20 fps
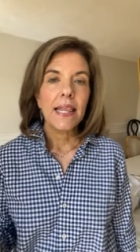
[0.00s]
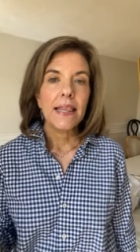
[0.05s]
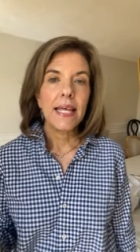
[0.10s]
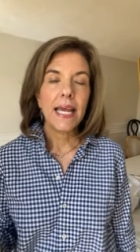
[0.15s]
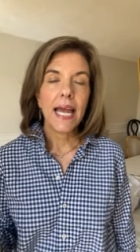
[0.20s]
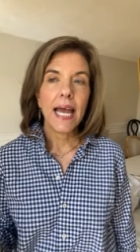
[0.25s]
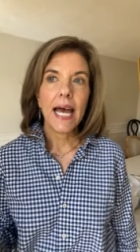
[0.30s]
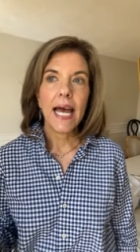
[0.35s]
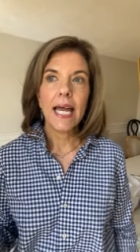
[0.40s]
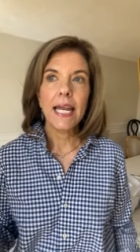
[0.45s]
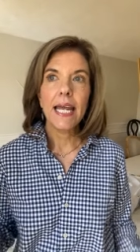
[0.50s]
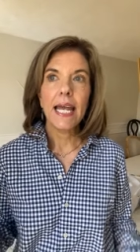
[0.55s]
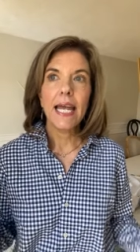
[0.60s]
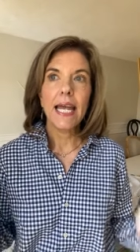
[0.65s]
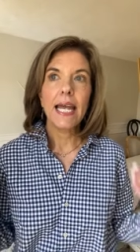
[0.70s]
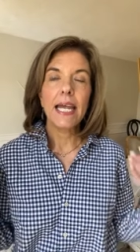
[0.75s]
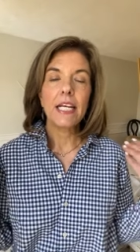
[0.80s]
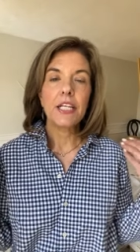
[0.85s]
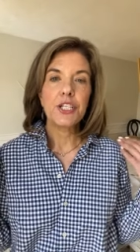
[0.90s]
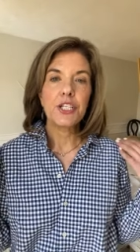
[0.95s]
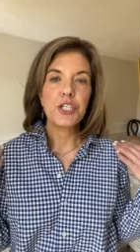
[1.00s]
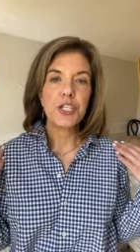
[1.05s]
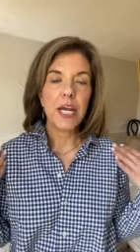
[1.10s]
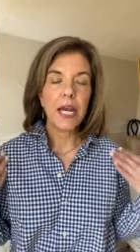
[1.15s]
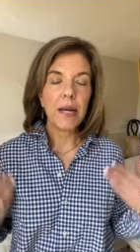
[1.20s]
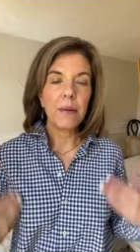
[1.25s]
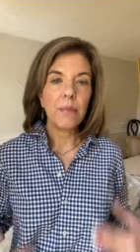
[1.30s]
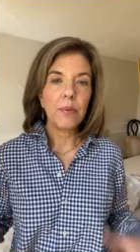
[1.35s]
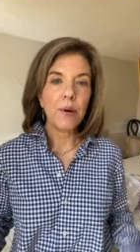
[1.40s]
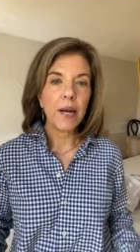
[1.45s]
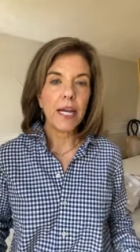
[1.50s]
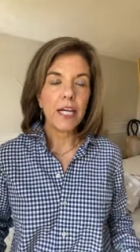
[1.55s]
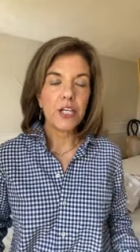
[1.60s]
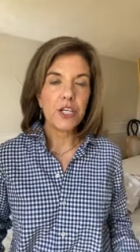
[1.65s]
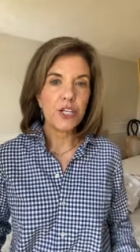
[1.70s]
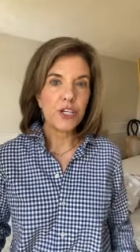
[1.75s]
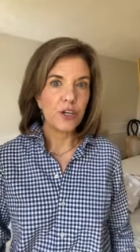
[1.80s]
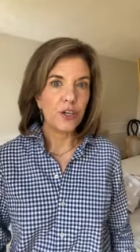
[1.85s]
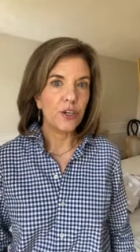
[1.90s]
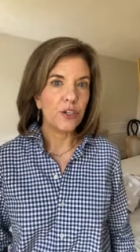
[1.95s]
They had a chambray
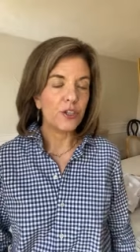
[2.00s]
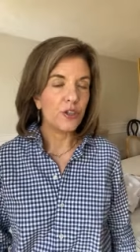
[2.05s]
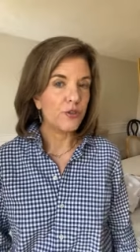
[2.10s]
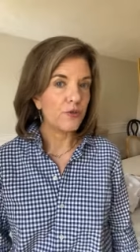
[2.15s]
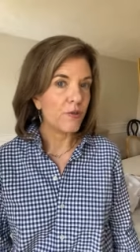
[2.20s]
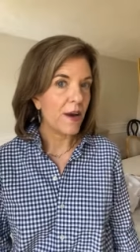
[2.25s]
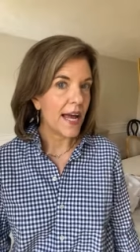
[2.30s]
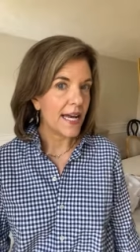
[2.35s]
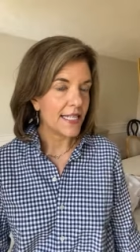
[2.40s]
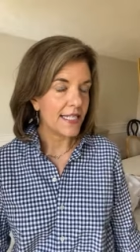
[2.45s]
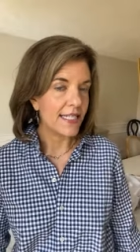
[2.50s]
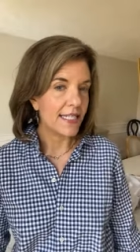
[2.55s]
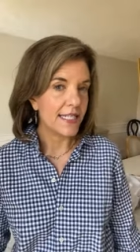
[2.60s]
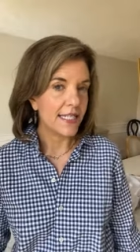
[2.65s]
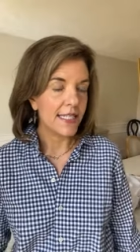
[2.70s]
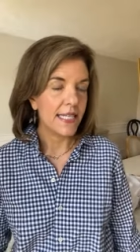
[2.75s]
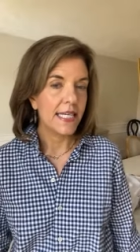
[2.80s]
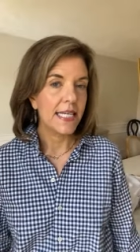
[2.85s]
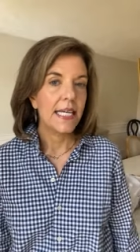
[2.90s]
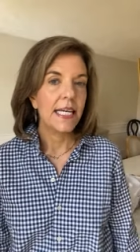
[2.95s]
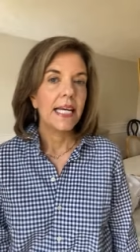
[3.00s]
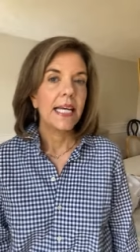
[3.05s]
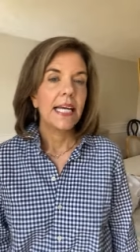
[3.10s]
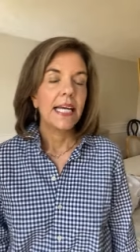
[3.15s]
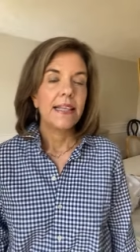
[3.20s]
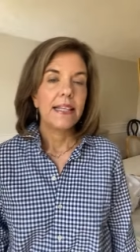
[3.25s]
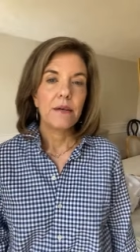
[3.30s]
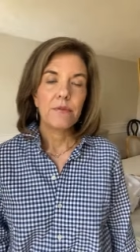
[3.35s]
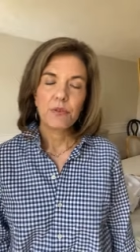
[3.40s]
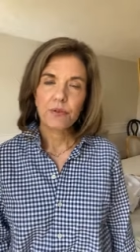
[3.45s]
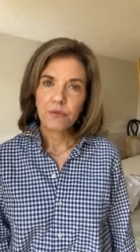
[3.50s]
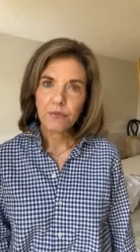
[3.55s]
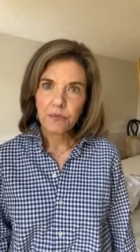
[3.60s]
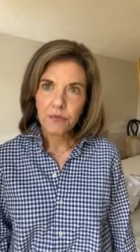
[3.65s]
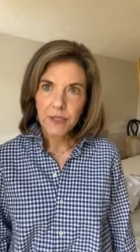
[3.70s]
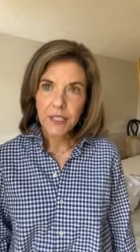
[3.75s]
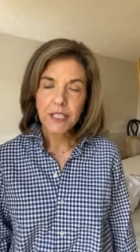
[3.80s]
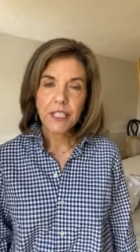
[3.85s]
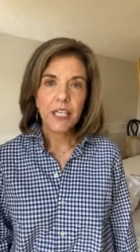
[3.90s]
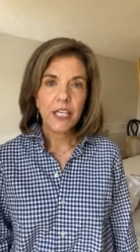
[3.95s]
shirt dress that was
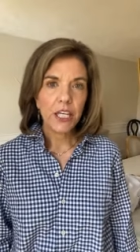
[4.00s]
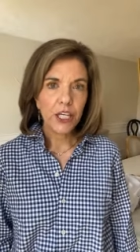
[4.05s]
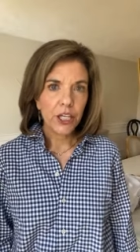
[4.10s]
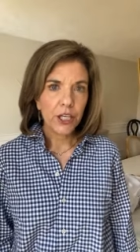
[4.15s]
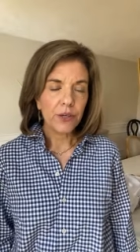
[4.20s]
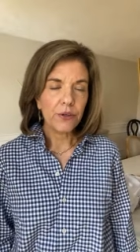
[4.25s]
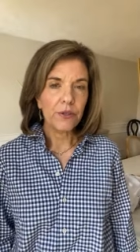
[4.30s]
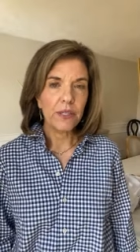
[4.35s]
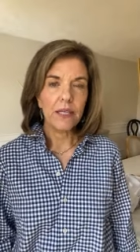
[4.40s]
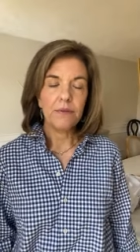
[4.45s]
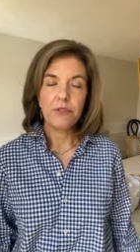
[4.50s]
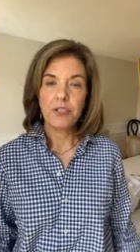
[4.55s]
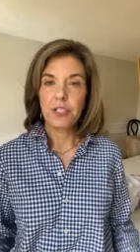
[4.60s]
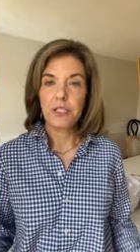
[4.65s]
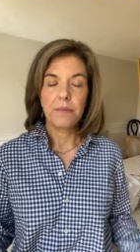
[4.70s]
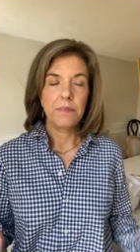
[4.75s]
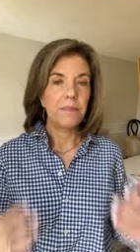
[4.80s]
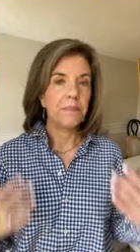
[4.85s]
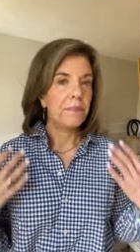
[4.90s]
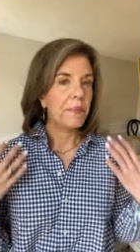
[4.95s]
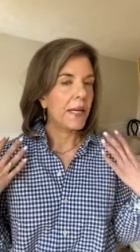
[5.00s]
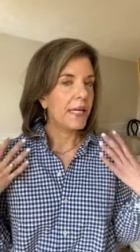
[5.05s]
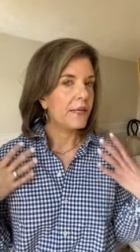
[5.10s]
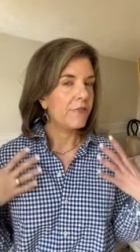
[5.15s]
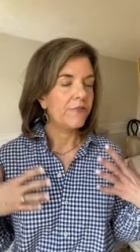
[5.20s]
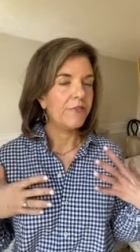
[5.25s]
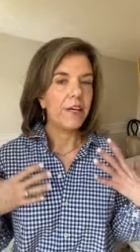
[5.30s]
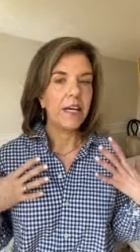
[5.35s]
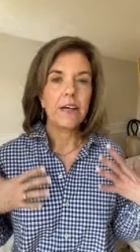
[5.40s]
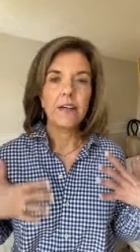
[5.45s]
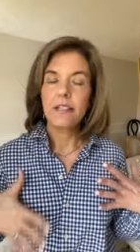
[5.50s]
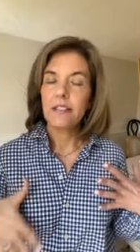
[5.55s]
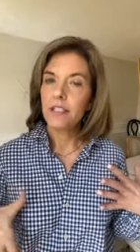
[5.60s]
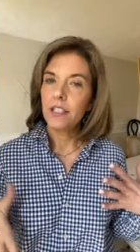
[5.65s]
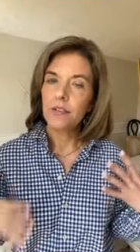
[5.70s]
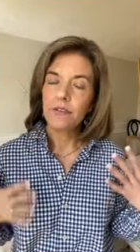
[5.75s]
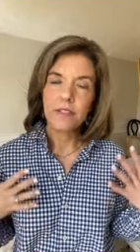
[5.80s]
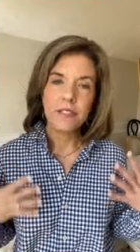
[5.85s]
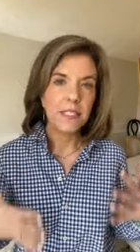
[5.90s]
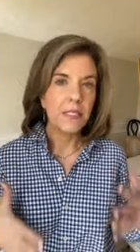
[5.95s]
really cute. It was just a very,
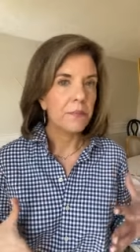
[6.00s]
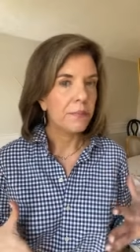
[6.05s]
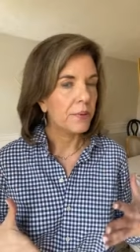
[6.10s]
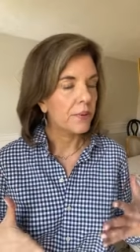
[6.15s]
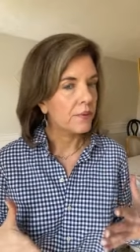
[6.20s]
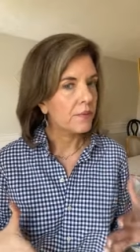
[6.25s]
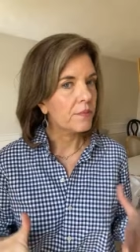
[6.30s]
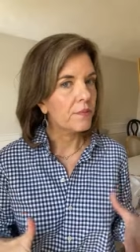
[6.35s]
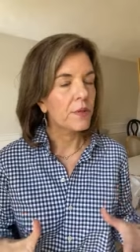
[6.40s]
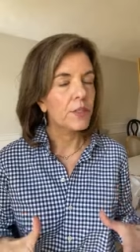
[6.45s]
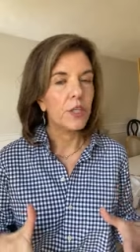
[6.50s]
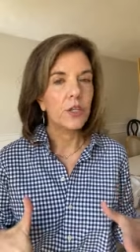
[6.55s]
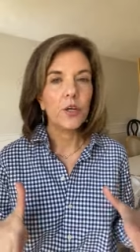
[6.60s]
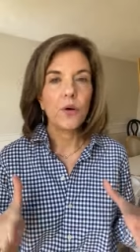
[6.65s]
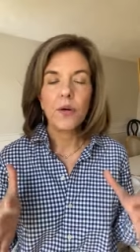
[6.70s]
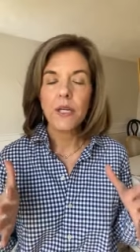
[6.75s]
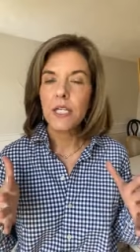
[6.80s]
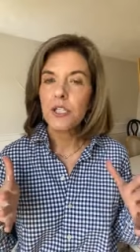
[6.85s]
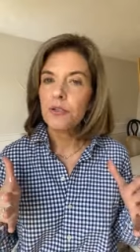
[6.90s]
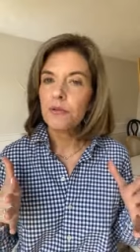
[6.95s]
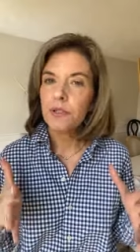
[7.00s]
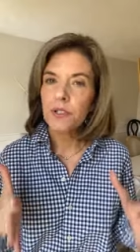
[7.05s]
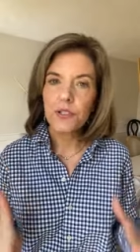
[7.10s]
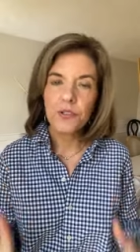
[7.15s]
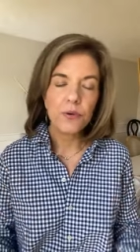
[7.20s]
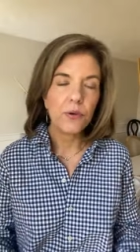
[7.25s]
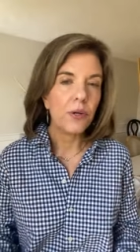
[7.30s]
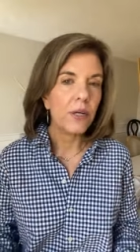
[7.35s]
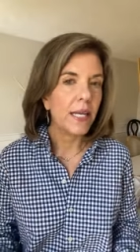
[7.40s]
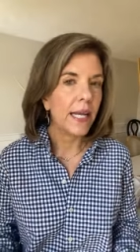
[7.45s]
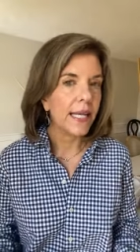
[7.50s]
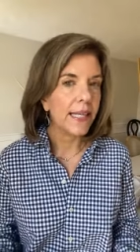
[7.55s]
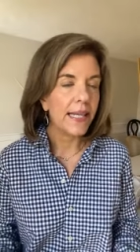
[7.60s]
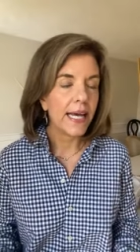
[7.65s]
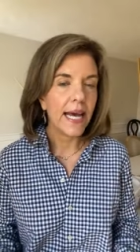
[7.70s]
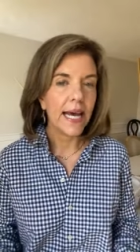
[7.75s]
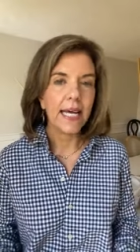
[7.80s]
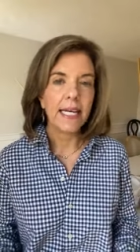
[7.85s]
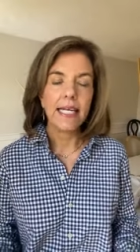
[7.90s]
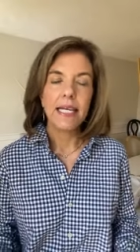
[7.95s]
you know, simple. When you're going into a store like
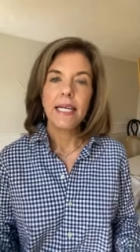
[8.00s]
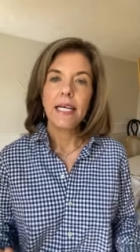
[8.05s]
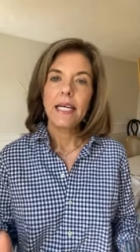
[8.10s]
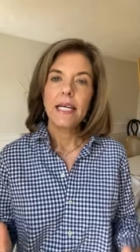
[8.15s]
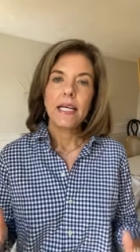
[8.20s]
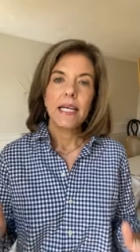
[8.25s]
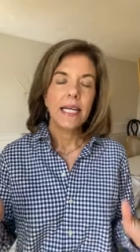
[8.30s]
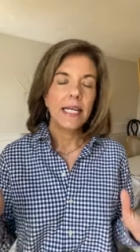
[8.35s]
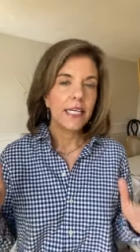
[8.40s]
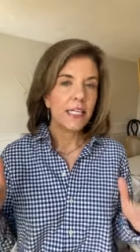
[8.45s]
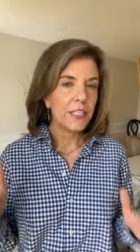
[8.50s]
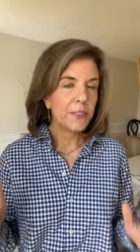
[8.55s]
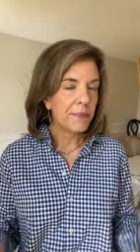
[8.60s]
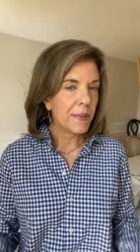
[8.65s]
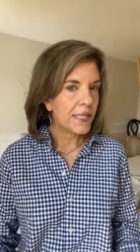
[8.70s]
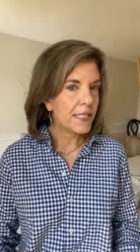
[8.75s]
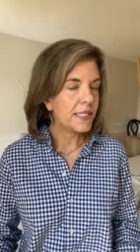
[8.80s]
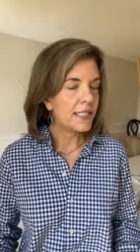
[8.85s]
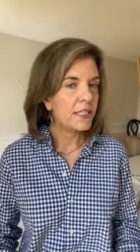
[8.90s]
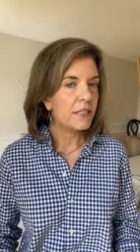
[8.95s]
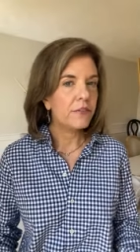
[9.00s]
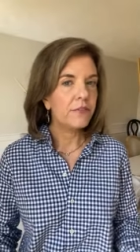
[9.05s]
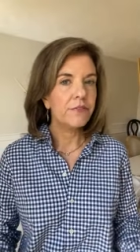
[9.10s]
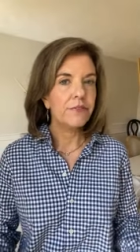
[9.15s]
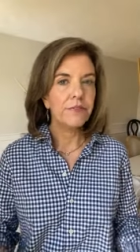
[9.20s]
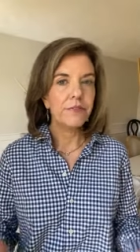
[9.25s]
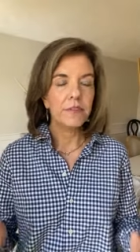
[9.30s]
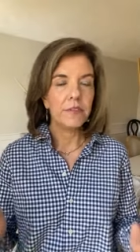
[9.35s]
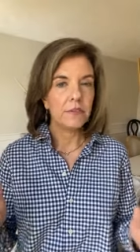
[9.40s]
that, inexpensive,